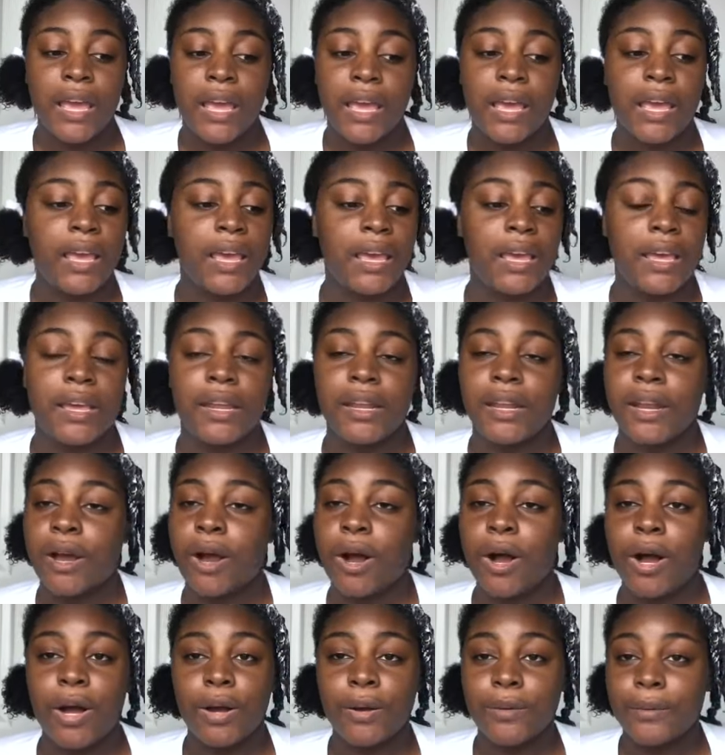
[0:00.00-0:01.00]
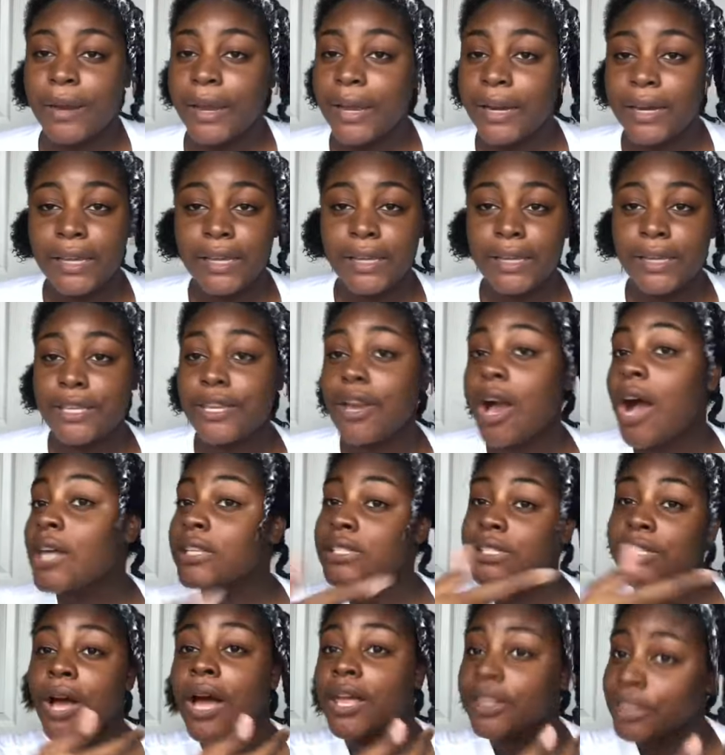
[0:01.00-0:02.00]
And already, y'all
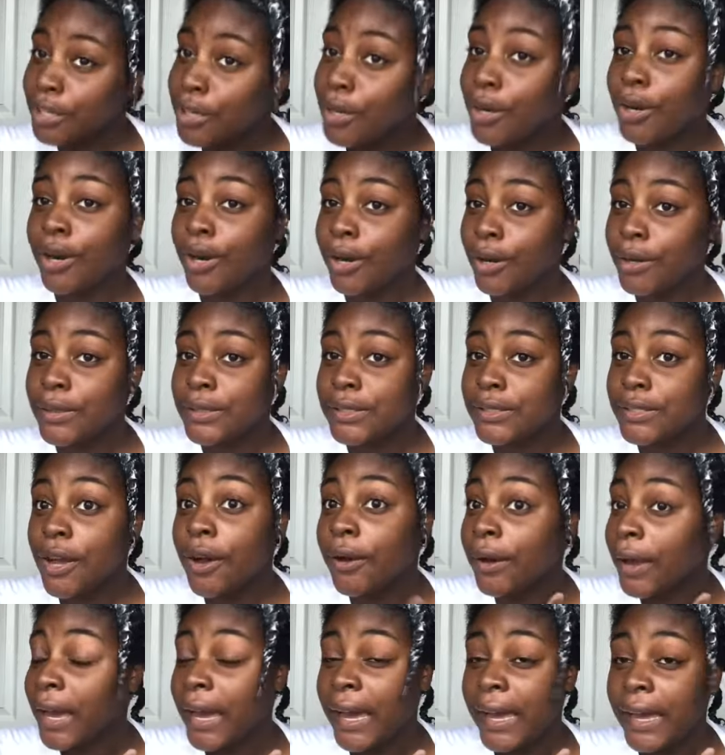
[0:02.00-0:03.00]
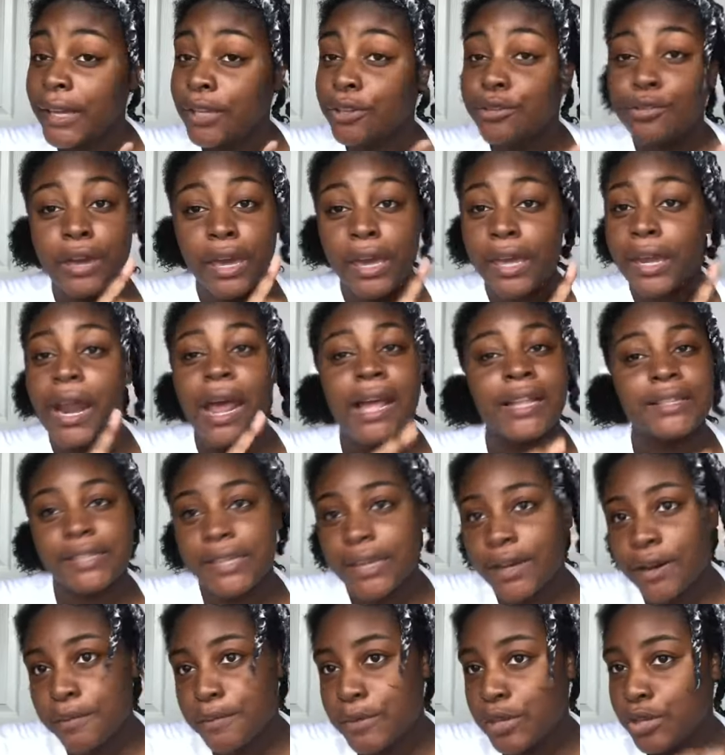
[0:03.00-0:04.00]
saw the curls, okay? You cannot
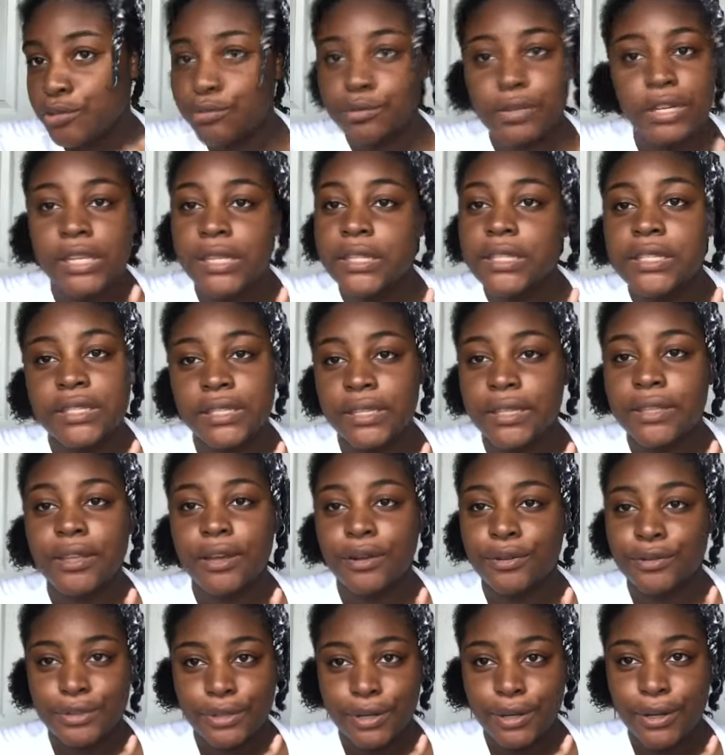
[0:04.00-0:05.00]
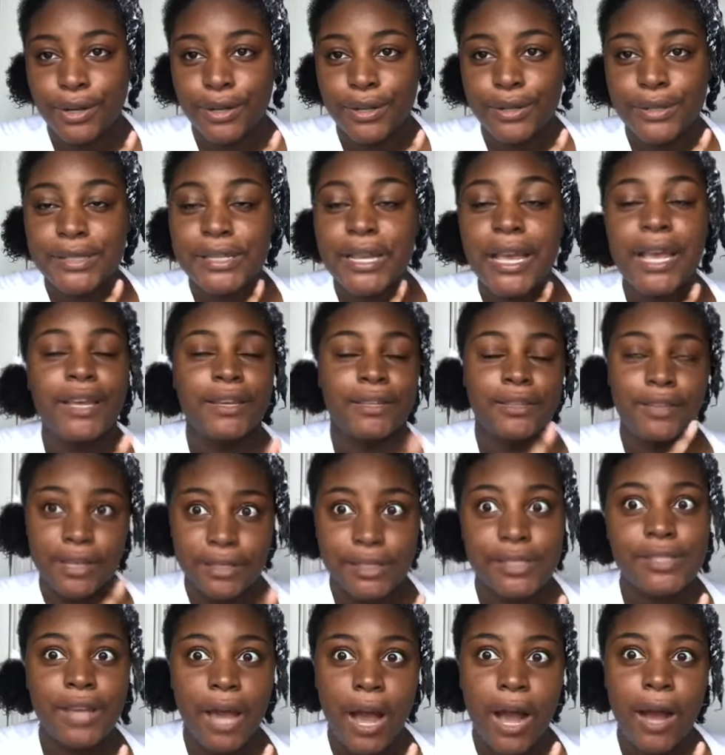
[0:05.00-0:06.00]
tell me you didn't see those curls. Y'all
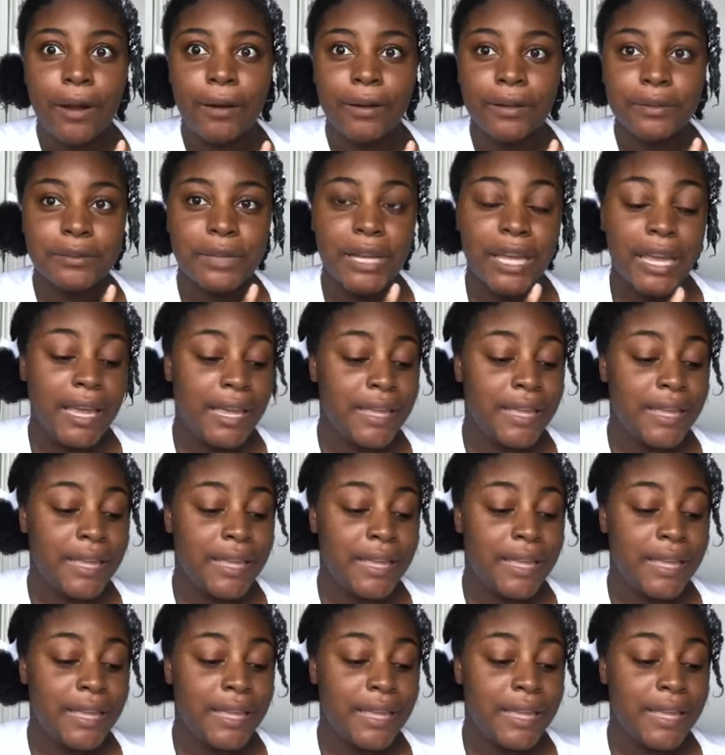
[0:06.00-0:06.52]
saw them.